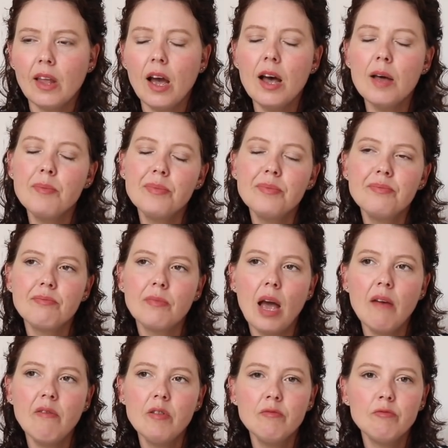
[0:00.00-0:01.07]

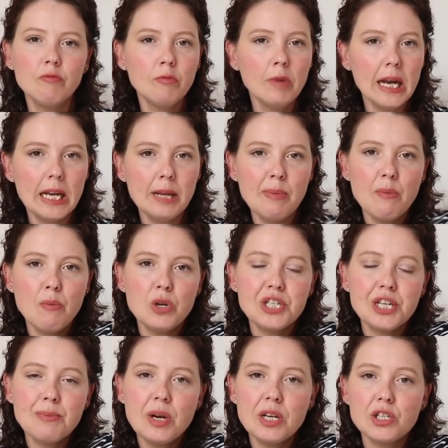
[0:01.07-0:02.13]
Haven't really been
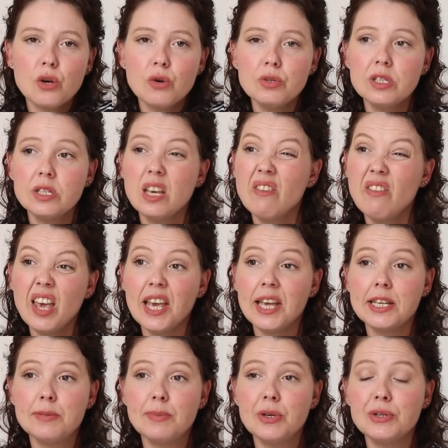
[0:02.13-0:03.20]
watching much on
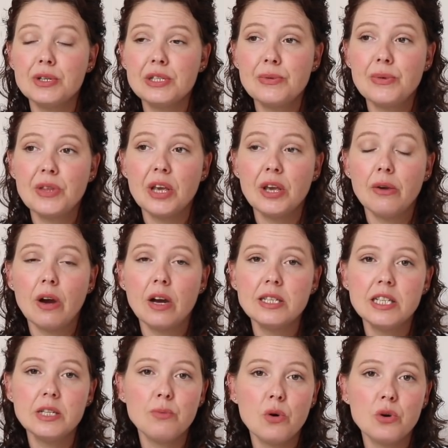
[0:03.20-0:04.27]
TV, to be honest with you. I
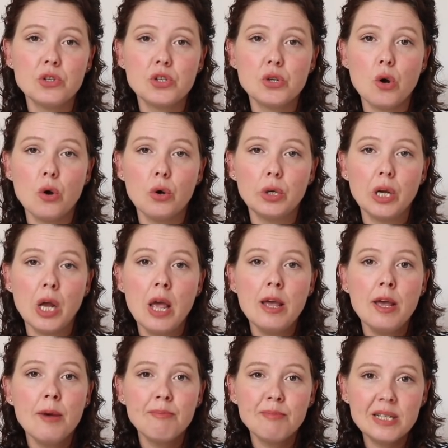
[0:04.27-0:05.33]
did watch on
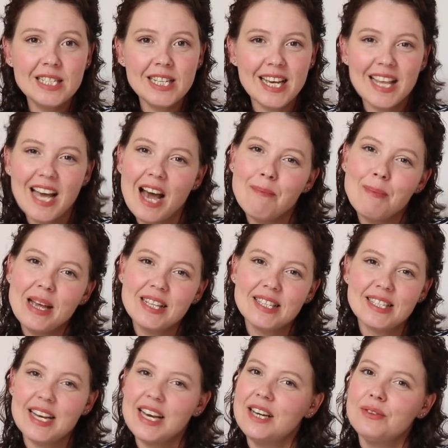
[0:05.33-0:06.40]
Monday The
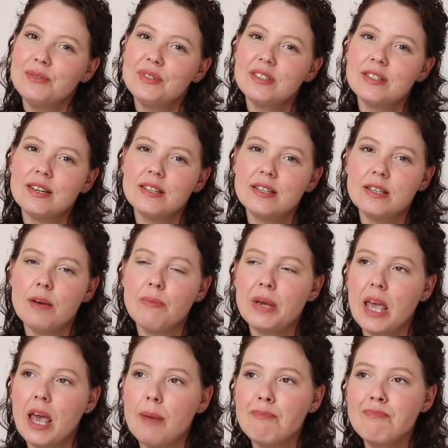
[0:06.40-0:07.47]
Handmaid's Tale started up
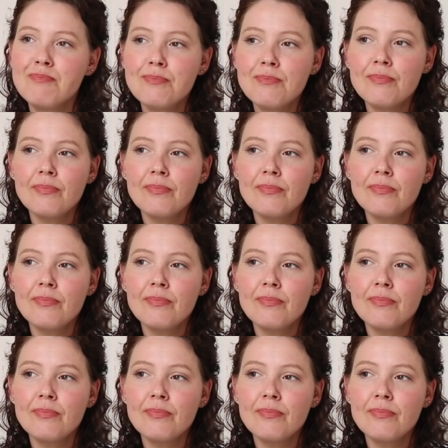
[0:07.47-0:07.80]
again.